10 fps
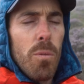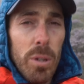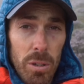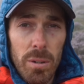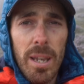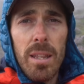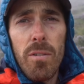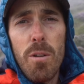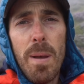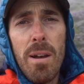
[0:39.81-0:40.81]
We do get the
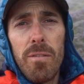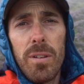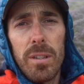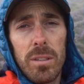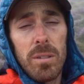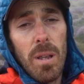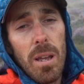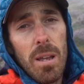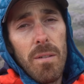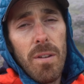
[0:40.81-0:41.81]
rope out
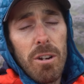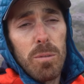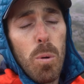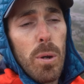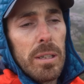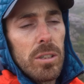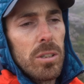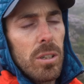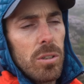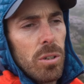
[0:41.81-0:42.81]
at various
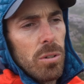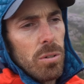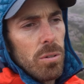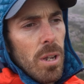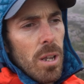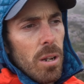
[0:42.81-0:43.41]
points to